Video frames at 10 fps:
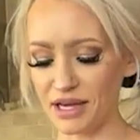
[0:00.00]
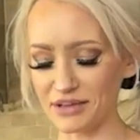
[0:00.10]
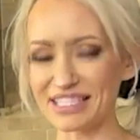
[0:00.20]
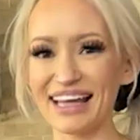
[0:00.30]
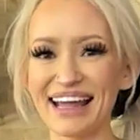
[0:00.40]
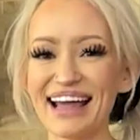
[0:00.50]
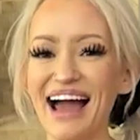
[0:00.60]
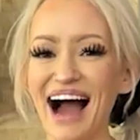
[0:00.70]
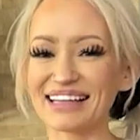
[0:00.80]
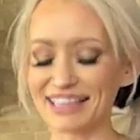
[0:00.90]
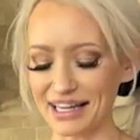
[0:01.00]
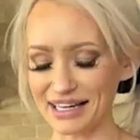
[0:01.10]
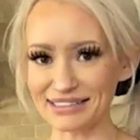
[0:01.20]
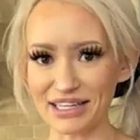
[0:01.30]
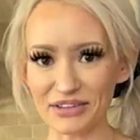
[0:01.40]
I was like,
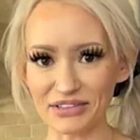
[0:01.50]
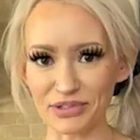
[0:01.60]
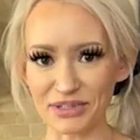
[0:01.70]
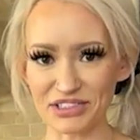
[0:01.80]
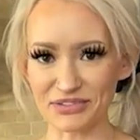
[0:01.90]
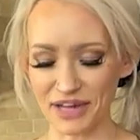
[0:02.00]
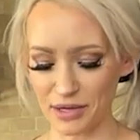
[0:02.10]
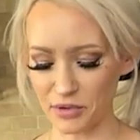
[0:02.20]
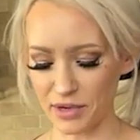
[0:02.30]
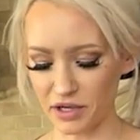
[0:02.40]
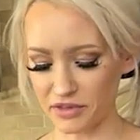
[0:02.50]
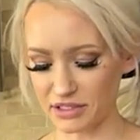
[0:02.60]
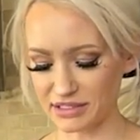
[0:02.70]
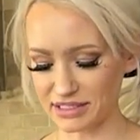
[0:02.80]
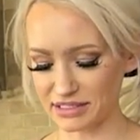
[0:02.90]
I gotta tell the Twitch fam about
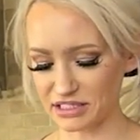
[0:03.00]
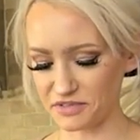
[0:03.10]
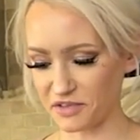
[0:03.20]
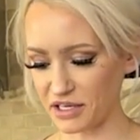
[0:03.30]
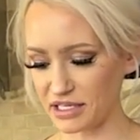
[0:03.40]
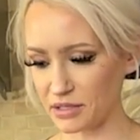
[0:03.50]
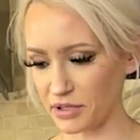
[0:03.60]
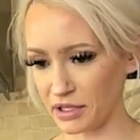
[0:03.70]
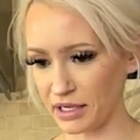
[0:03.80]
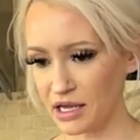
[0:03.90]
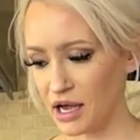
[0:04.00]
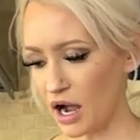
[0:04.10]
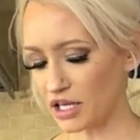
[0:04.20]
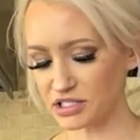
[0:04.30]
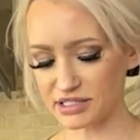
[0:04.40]
this because it's funny, but like,
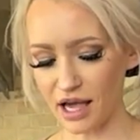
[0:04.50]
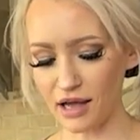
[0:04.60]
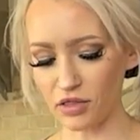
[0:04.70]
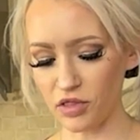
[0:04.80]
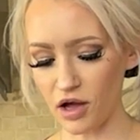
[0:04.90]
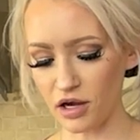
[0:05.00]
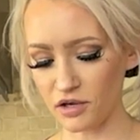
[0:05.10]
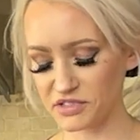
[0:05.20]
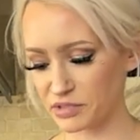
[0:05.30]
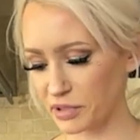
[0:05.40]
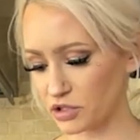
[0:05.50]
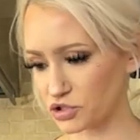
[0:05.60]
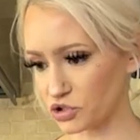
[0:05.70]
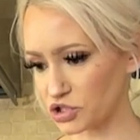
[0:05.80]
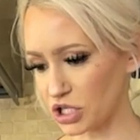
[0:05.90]
I love
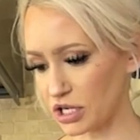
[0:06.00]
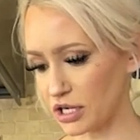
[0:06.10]
spiritual shit.